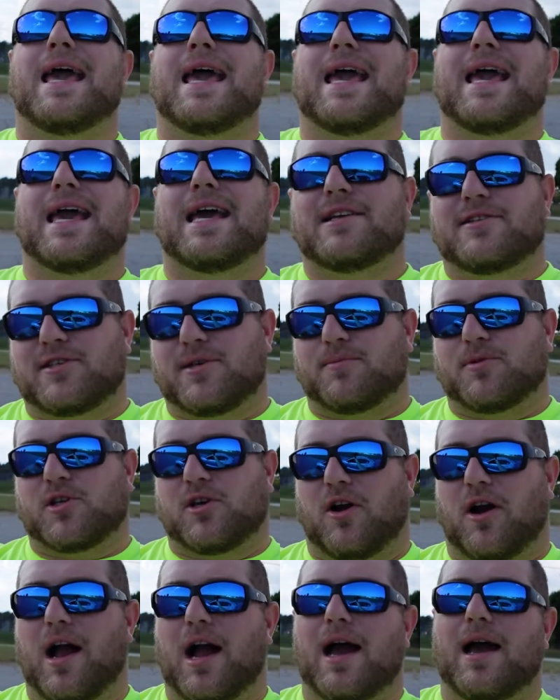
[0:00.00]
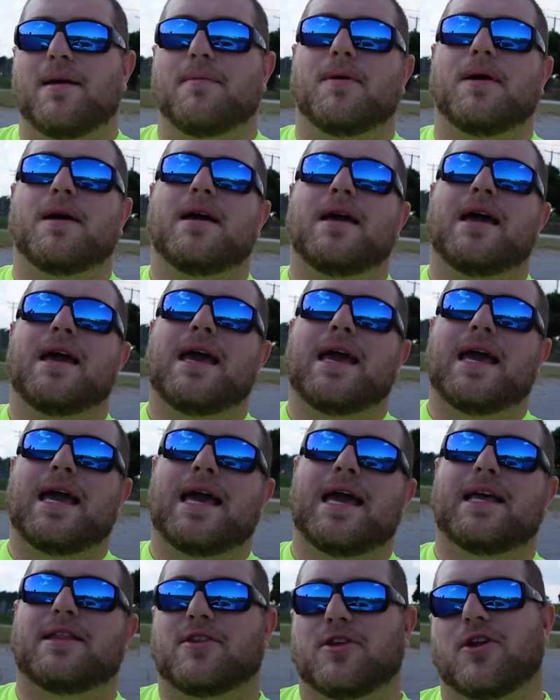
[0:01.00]
hit subscribe,
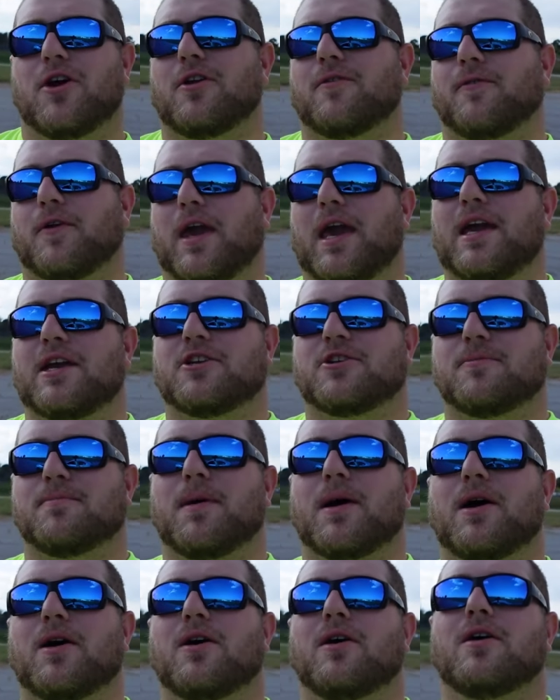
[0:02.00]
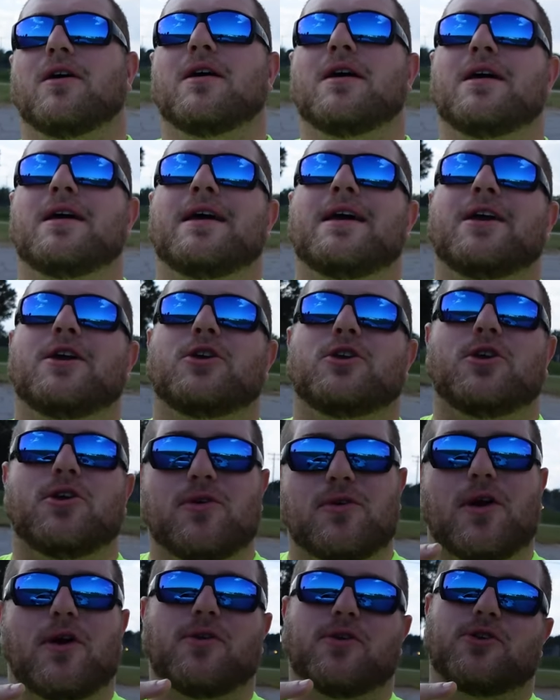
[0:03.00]
hit the notification bell.
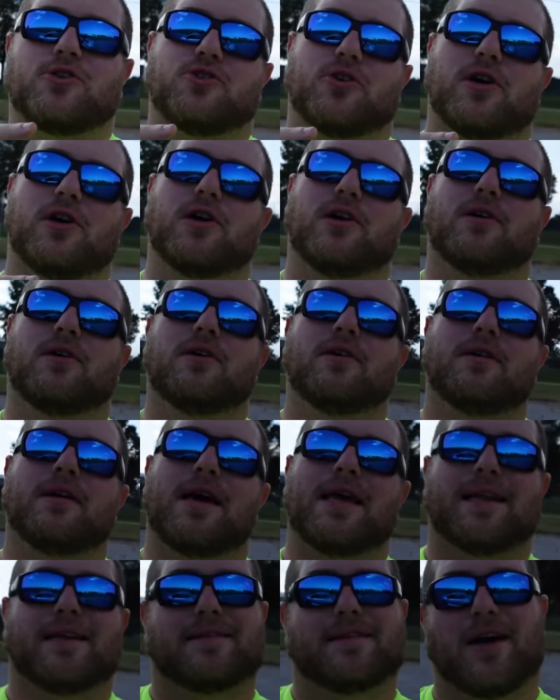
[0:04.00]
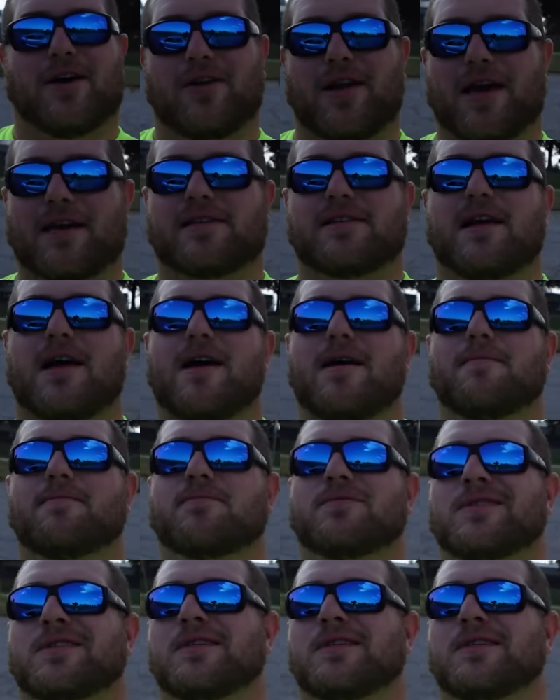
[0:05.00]
You know the drill. And until next time,